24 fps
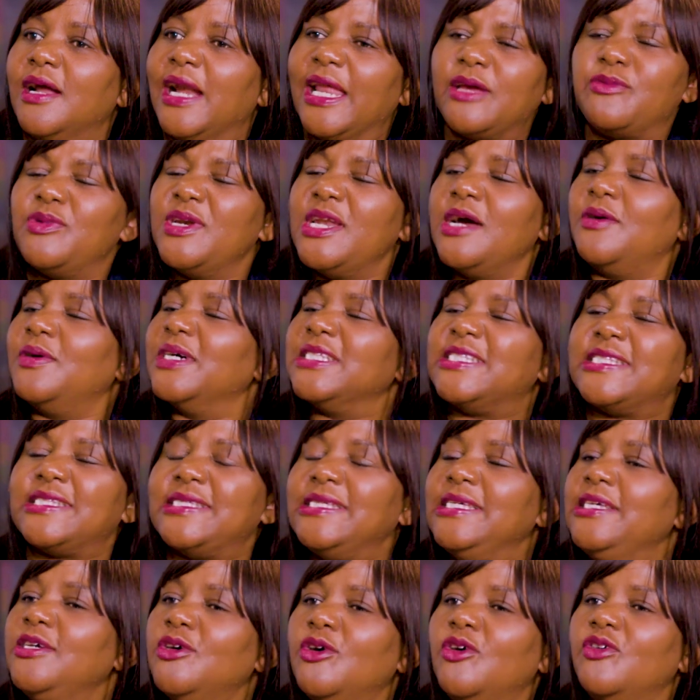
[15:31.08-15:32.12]
Like when I was
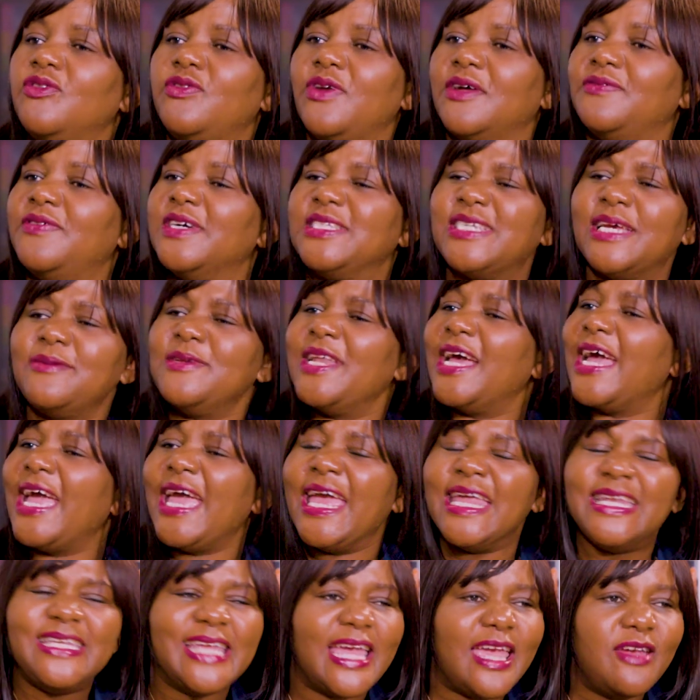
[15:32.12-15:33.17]
CEO of Lafarge, I
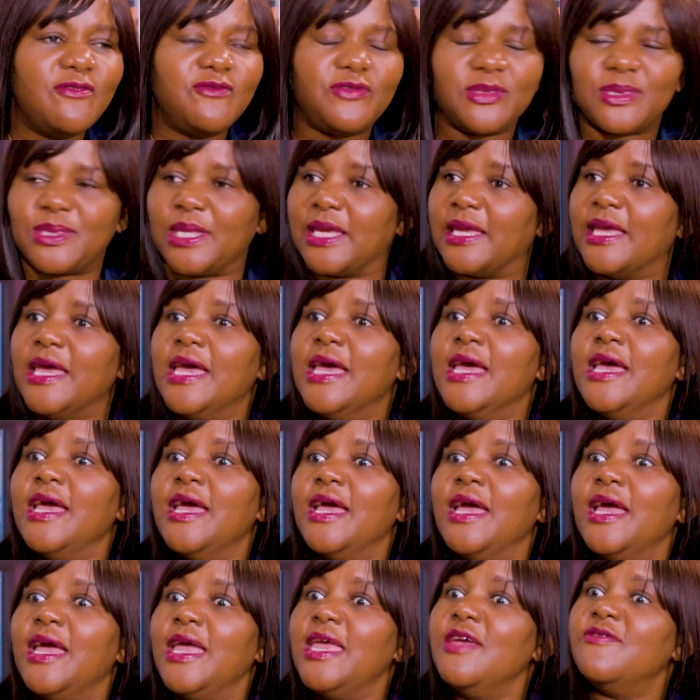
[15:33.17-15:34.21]
had everything.
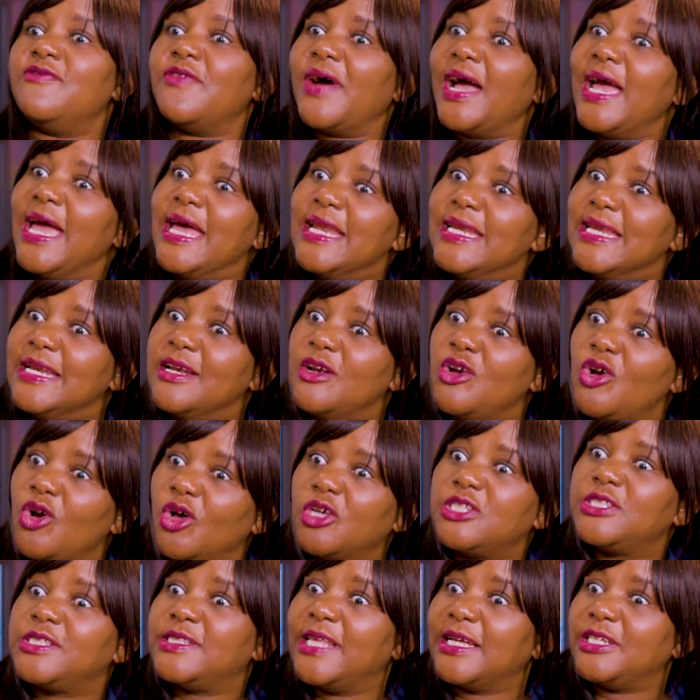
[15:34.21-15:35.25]
Mm-hmm. If I hadn't
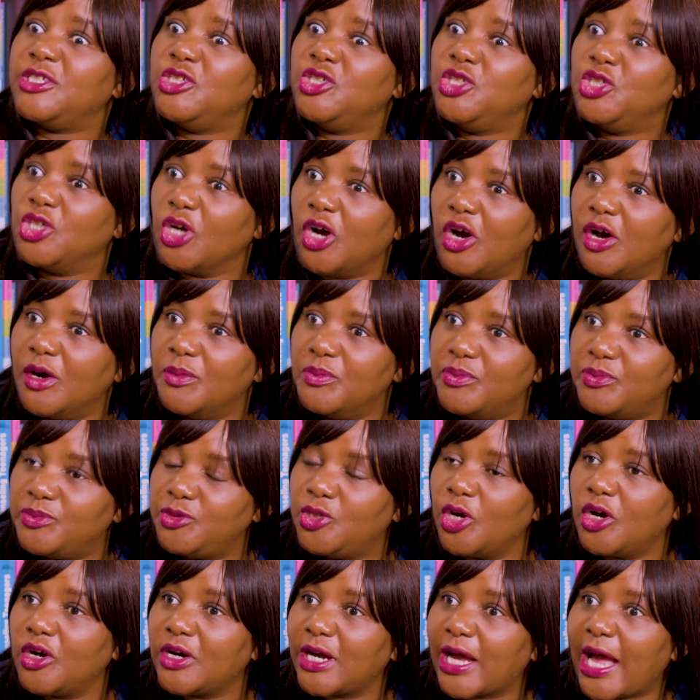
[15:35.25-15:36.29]
lost that job,
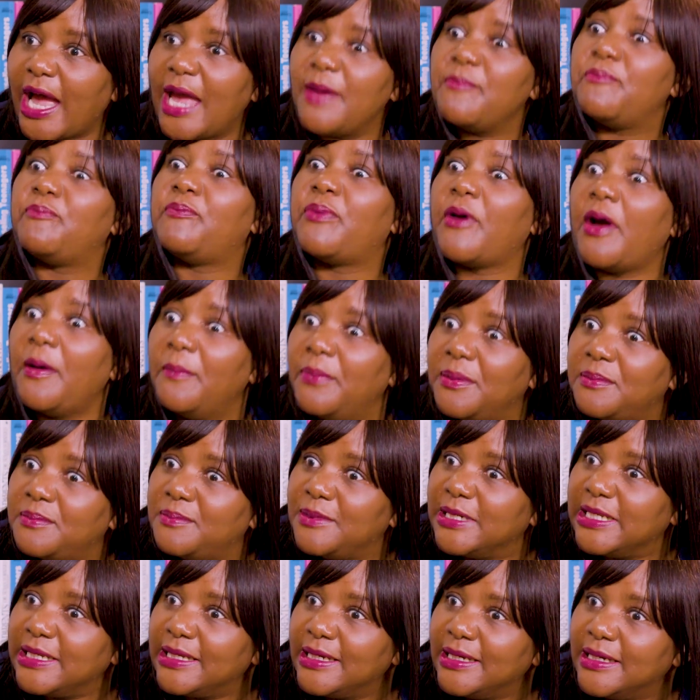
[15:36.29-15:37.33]
Doc, I
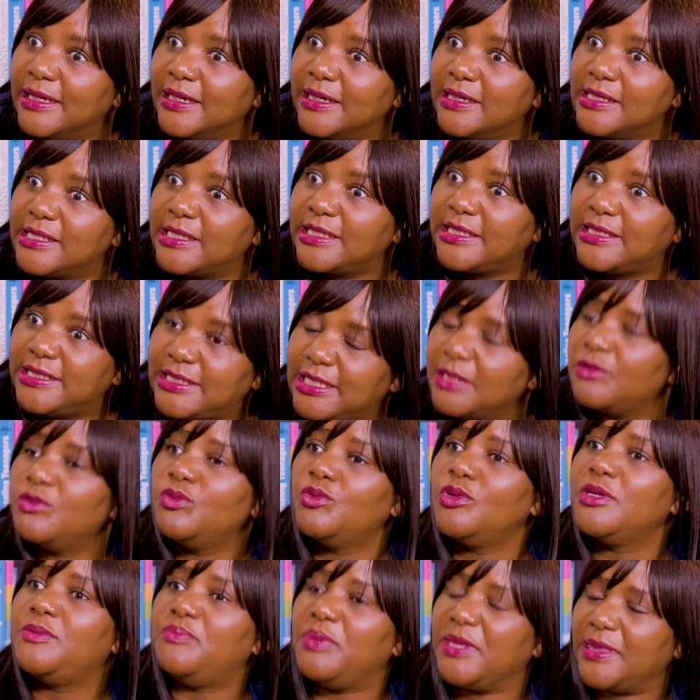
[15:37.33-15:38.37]
probably
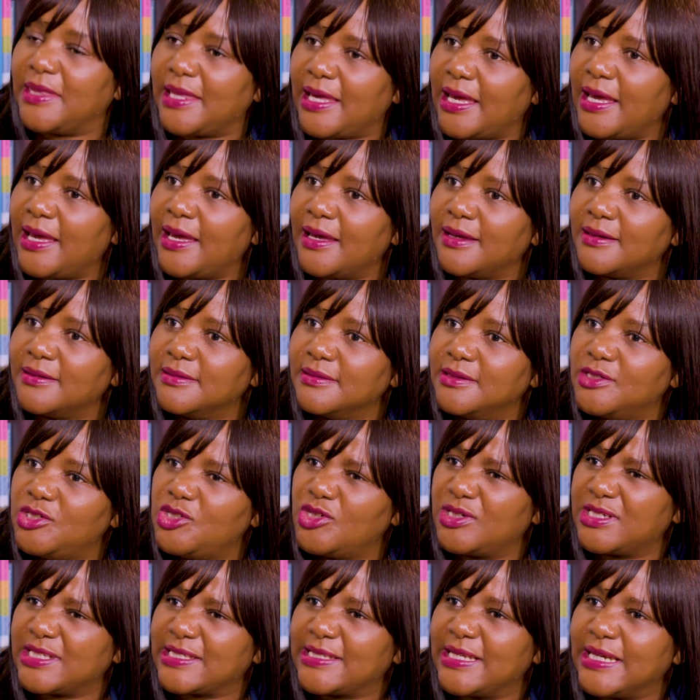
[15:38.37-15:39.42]
still would be there. Do
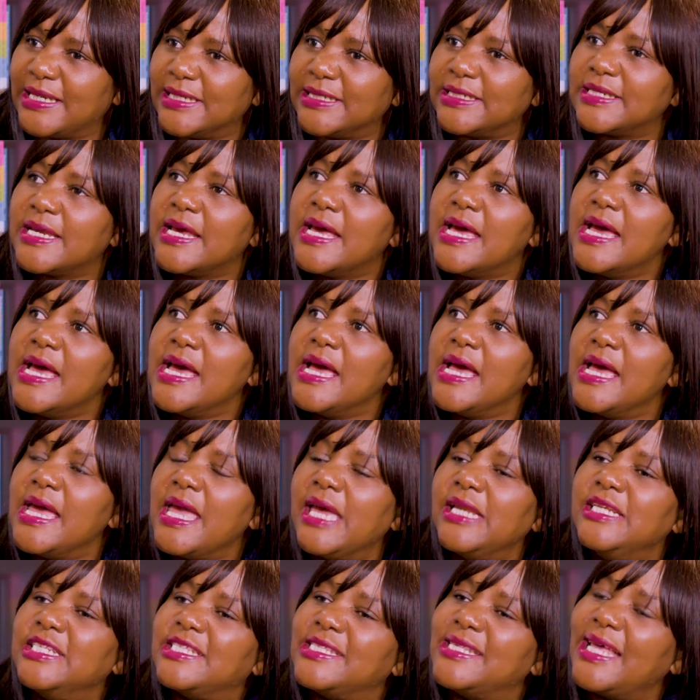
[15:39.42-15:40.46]
you understand? Mm-hmm.
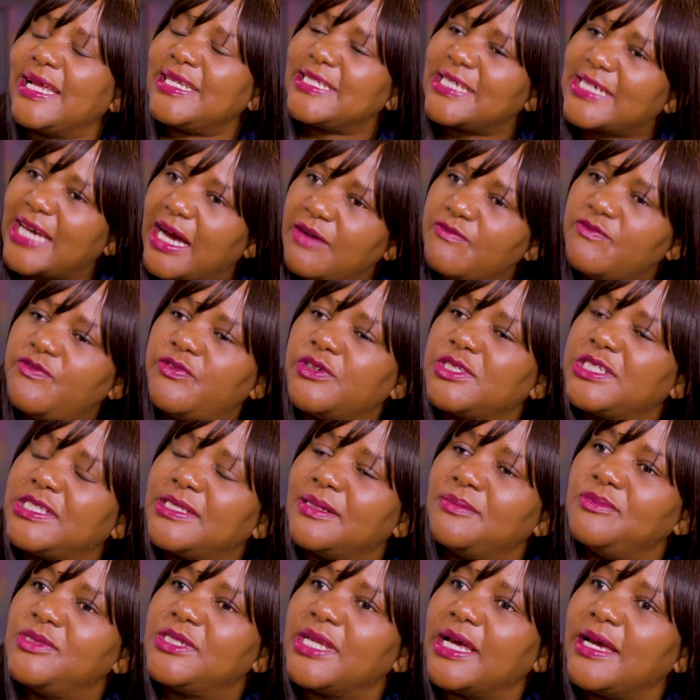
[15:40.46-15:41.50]
And it's that comfort
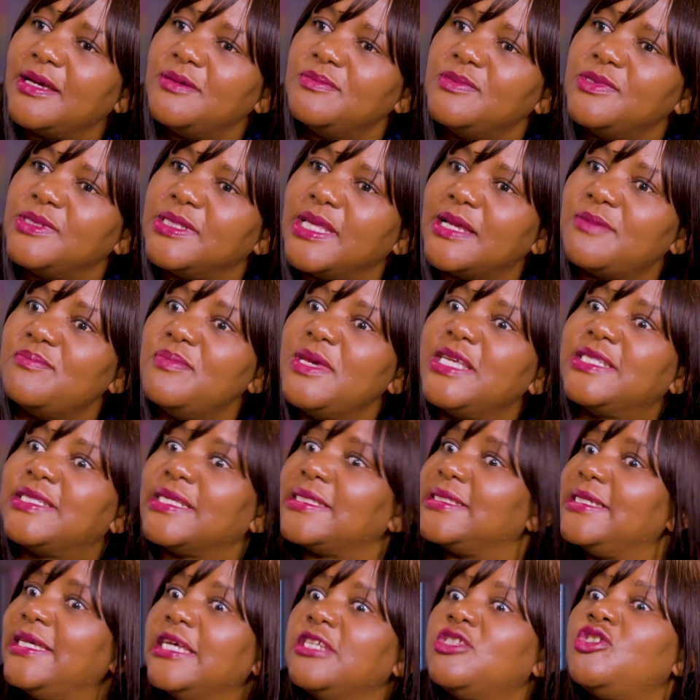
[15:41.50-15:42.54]
sometimes that makes
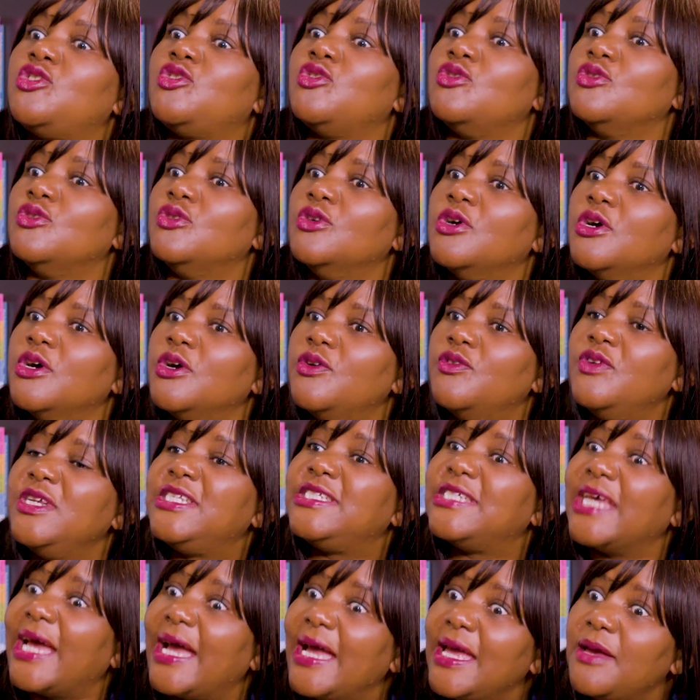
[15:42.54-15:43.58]
us get to
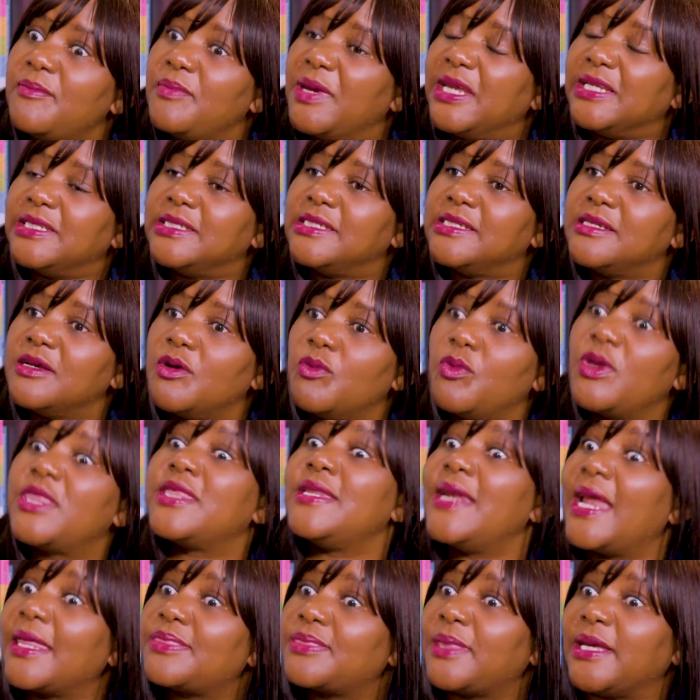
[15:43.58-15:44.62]
retirement
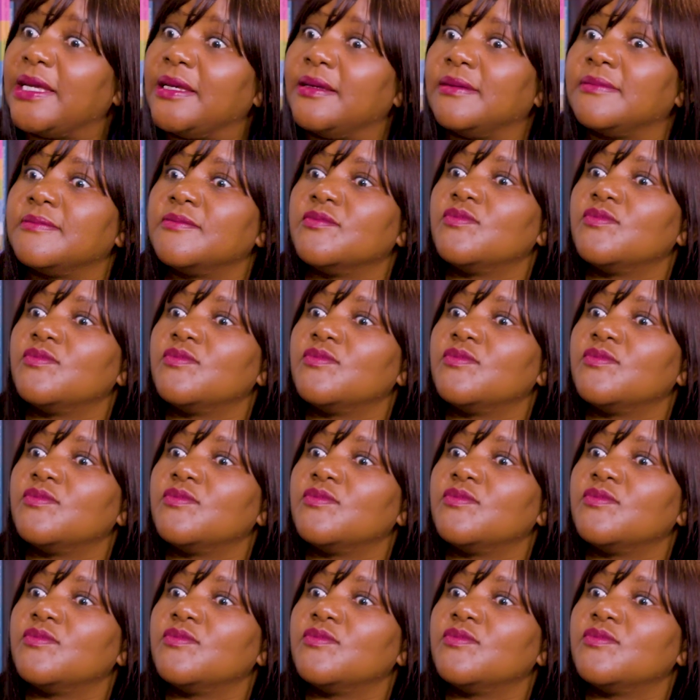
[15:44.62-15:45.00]
with nothing.